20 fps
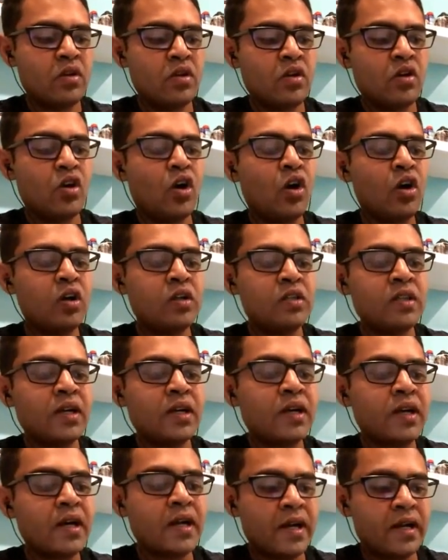or the
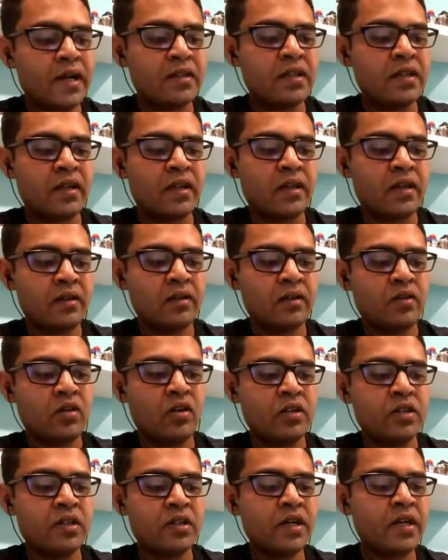correct thing or
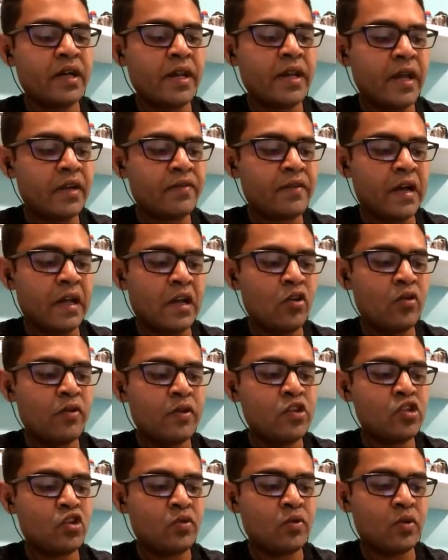the correct value
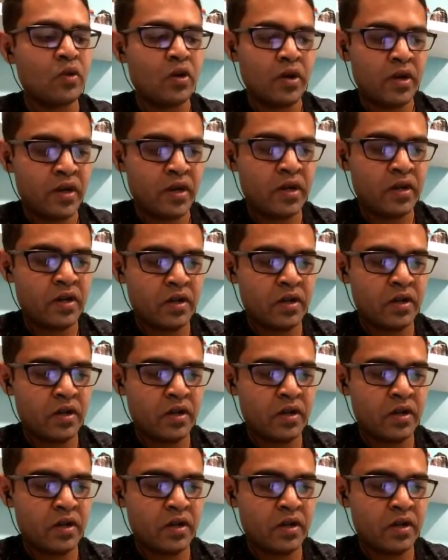which you wanted?